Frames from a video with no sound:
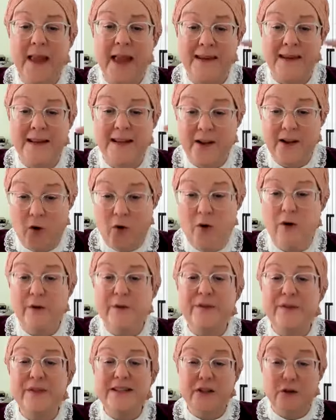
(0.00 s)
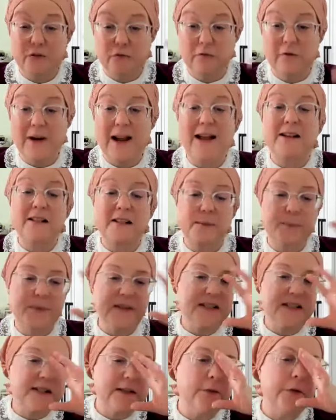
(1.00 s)
And he often directs
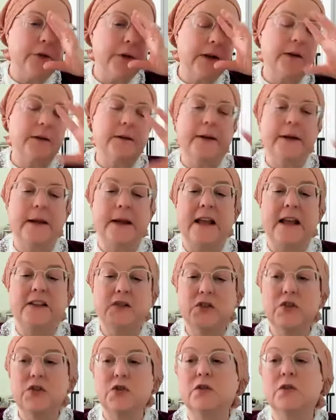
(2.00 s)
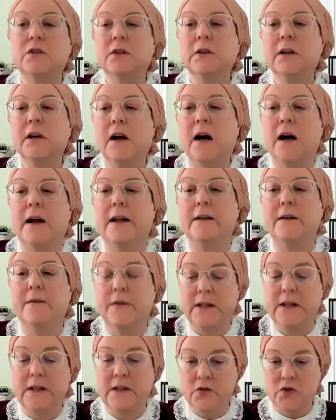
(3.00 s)
specifically a certain kind of
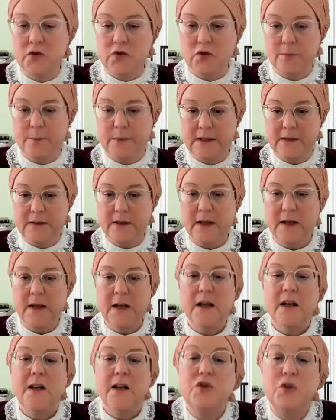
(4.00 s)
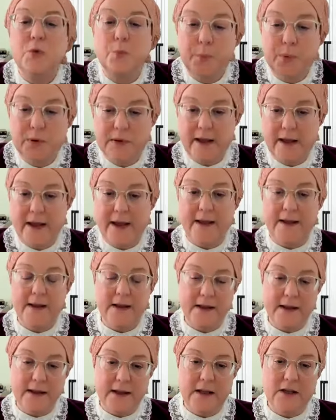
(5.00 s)
instrument to
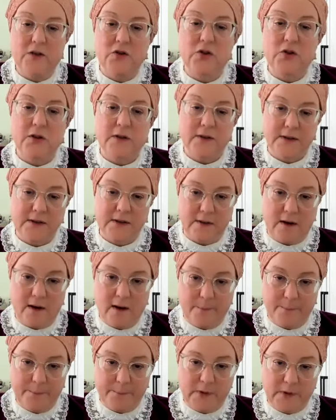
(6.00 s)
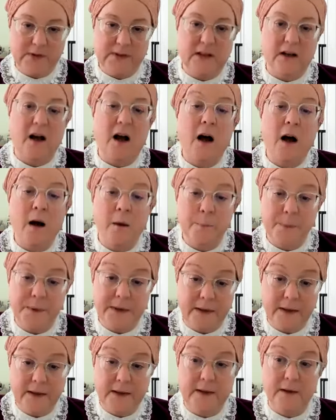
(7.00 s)
play each psalm or to
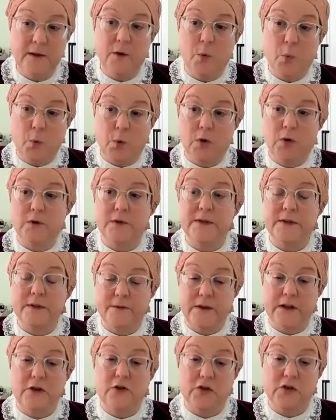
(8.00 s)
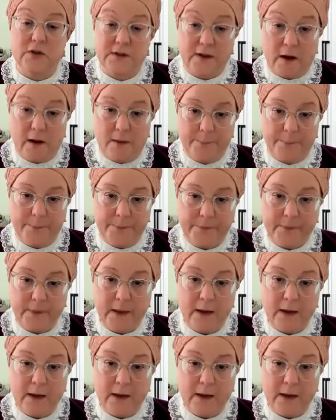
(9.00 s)
accompany the words of each psalm.